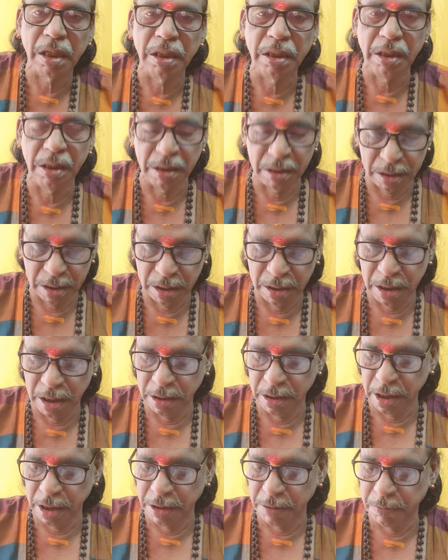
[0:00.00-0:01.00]
this
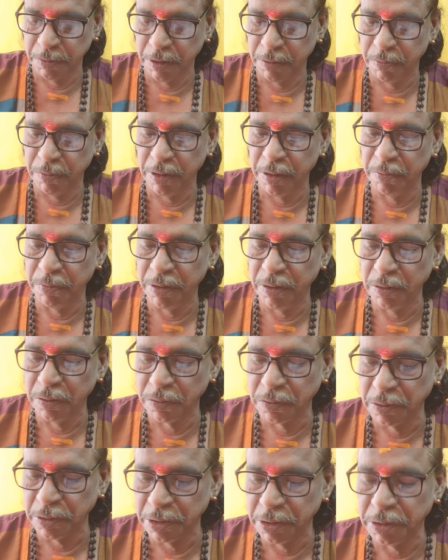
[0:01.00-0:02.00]
judgment may be
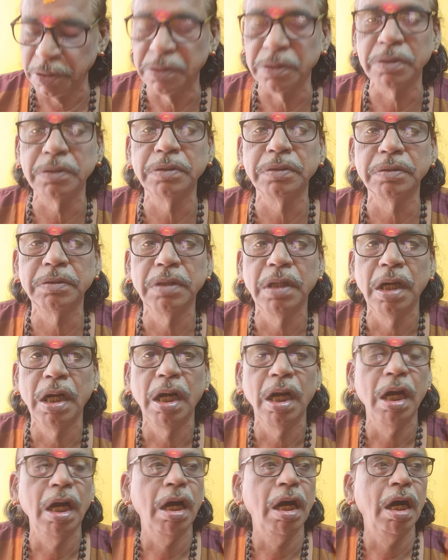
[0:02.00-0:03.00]
looked into
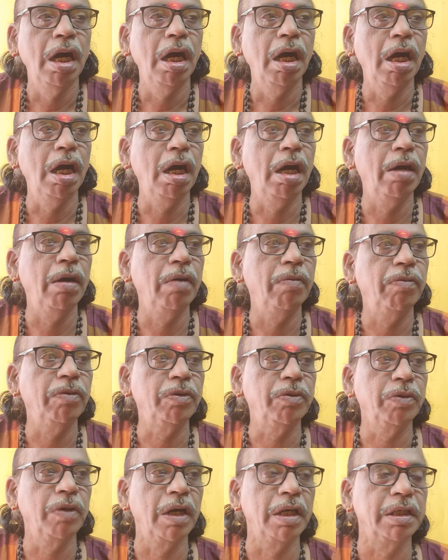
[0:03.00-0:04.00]
uh,
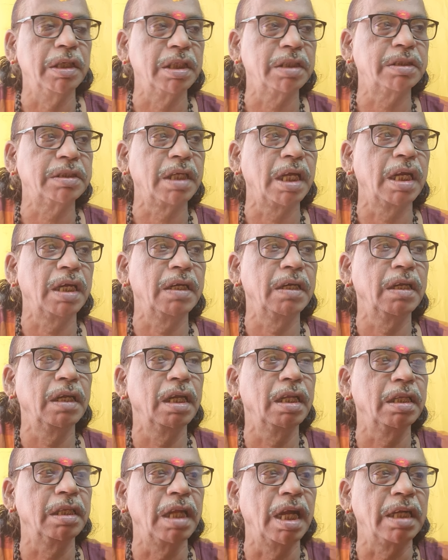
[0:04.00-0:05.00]
to understand
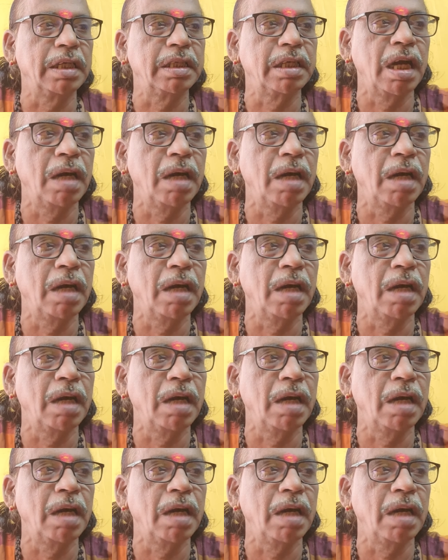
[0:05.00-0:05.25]
that.